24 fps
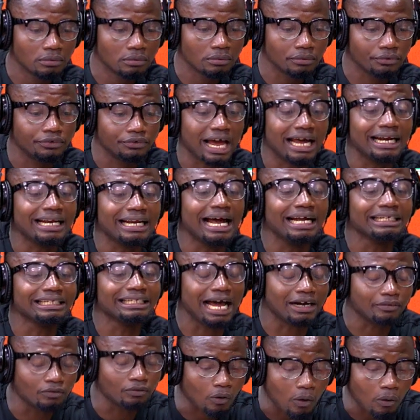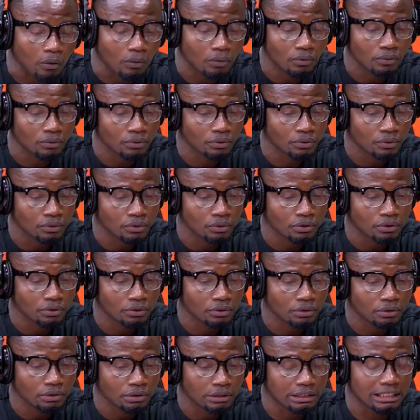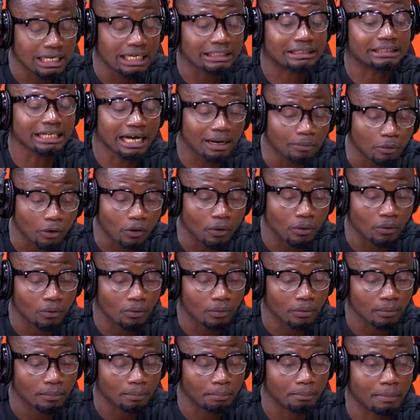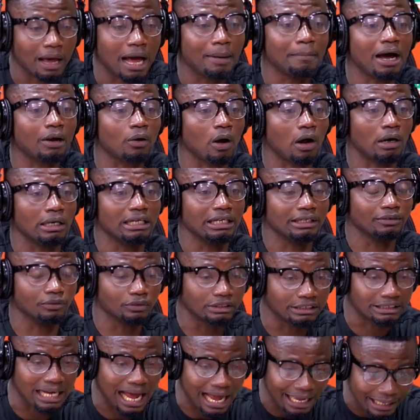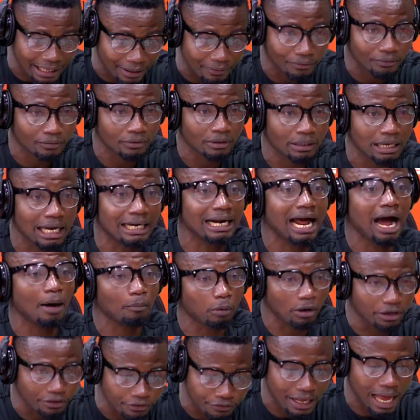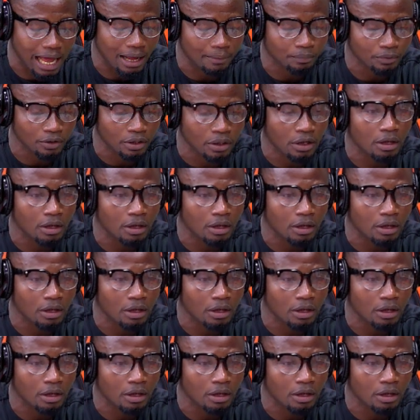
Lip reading: Diana, yano. Near Chiremono, Bama, no, no, giant, and our bonny dear.